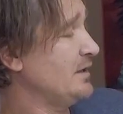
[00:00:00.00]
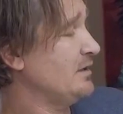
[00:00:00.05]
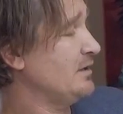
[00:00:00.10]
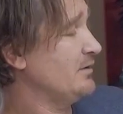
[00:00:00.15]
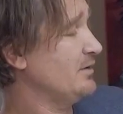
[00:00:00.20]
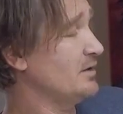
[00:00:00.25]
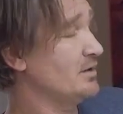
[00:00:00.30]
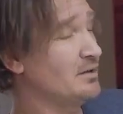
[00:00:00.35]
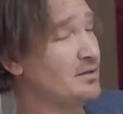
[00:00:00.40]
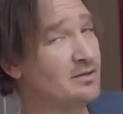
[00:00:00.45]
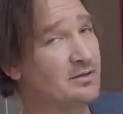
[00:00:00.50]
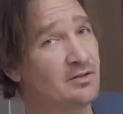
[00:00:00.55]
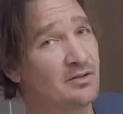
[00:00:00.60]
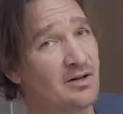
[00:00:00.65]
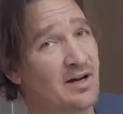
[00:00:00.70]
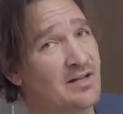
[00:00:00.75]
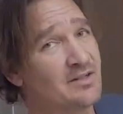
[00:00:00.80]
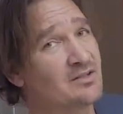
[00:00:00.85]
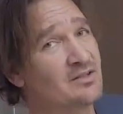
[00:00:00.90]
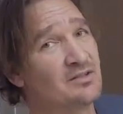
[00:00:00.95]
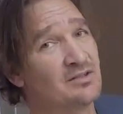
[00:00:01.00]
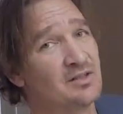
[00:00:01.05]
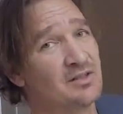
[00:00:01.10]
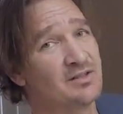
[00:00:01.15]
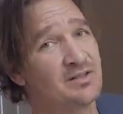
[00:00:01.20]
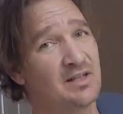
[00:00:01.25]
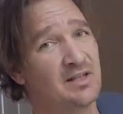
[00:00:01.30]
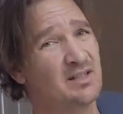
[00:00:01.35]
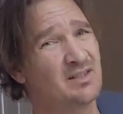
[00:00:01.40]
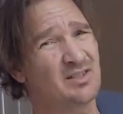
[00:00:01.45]
follow the directions,
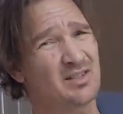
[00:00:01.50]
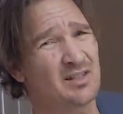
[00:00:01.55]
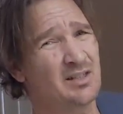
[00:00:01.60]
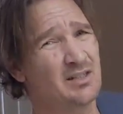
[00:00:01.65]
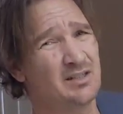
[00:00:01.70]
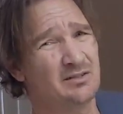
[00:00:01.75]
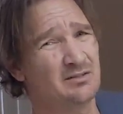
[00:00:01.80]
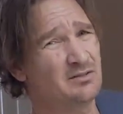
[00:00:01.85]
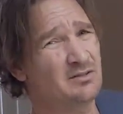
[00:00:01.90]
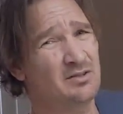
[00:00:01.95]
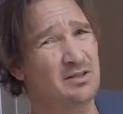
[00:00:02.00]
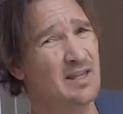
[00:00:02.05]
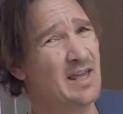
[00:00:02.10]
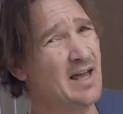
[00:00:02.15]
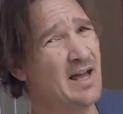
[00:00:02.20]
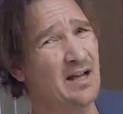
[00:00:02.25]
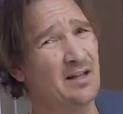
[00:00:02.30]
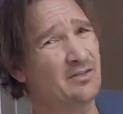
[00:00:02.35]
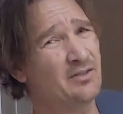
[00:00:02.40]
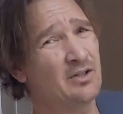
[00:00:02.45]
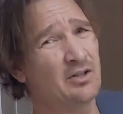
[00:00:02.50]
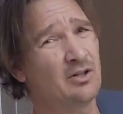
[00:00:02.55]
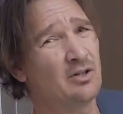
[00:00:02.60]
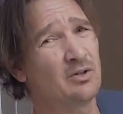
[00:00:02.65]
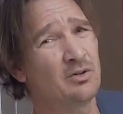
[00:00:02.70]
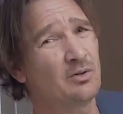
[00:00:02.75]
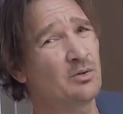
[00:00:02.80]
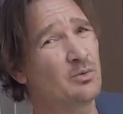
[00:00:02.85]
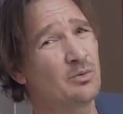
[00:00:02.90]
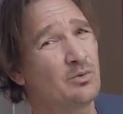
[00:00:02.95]
it says. And yeah, no,
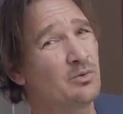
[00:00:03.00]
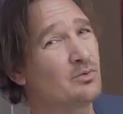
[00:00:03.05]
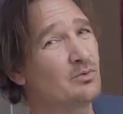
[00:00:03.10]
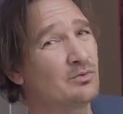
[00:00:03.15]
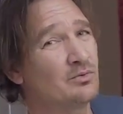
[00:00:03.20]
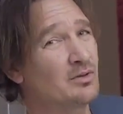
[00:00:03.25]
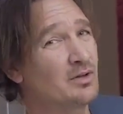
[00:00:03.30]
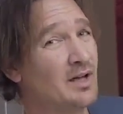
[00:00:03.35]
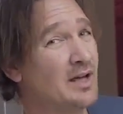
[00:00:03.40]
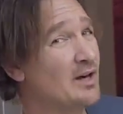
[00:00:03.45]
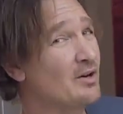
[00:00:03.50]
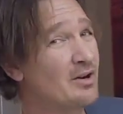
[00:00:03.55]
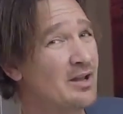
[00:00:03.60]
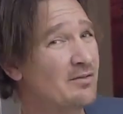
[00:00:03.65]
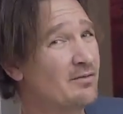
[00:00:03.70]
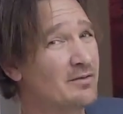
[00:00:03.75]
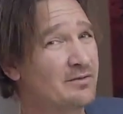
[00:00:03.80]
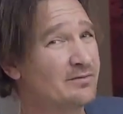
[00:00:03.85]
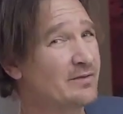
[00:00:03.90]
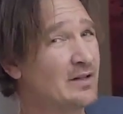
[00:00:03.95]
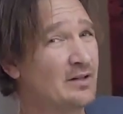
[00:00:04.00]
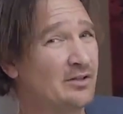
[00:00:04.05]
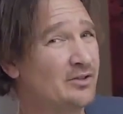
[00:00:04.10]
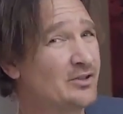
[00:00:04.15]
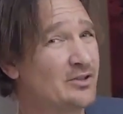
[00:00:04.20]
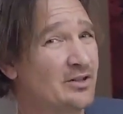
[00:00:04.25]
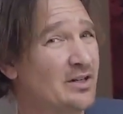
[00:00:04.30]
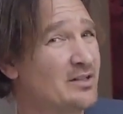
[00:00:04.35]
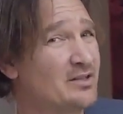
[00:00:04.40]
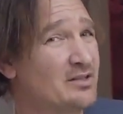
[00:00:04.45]
I don't ever
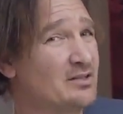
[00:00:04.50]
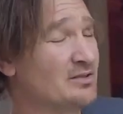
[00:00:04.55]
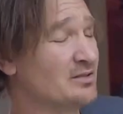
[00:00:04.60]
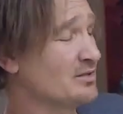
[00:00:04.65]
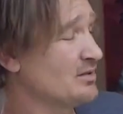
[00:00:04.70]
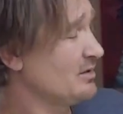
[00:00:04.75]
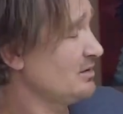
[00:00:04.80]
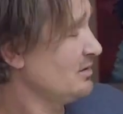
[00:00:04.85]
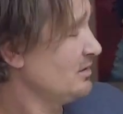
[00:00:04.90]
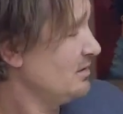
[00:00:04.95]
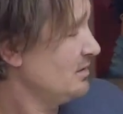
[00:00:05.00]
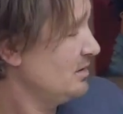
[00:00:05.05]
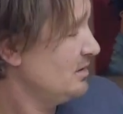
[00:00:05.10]
follow directions.